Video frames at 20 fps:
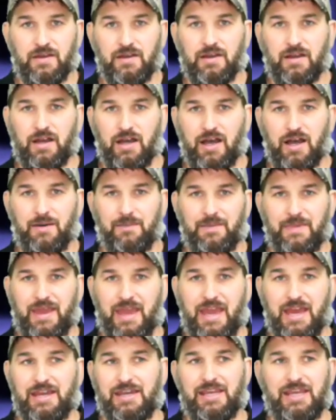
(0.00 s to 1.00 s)
Um,
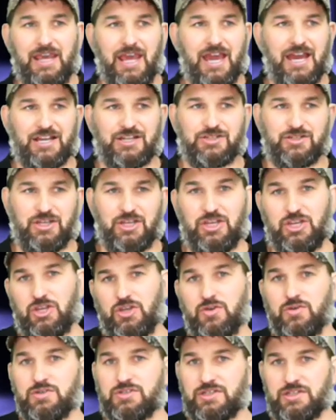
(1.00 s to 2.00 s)
and he actually
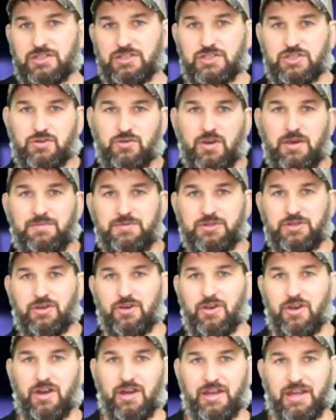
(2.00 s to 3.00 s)
uses
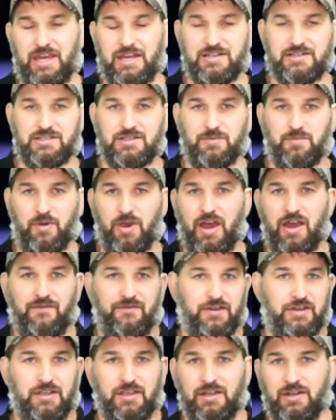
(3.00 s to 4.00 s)
scripture against the
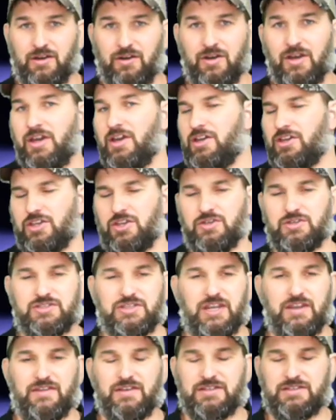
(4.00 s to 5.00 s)
prophet. You know, you
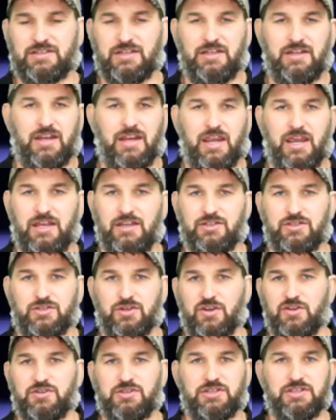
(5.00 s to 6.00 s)
see this in, in
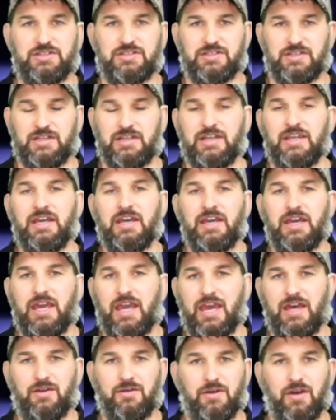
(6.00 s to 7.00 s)
churches and,
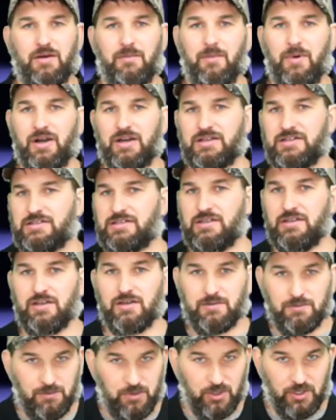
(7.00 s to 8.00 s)
in amongst
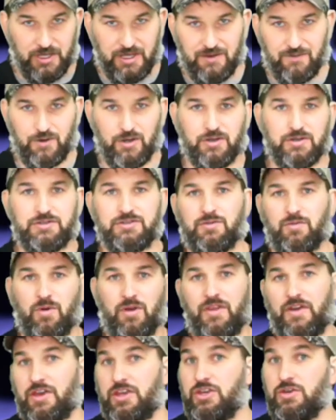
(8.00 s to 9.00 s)
believers where
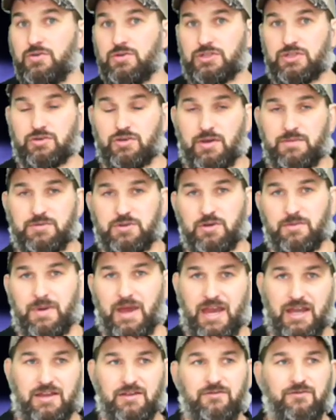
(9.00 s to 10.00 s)
they use scripture
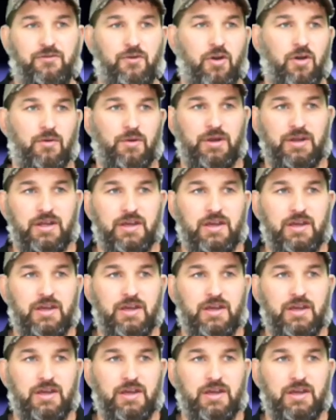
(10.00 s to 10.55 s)
back and forward.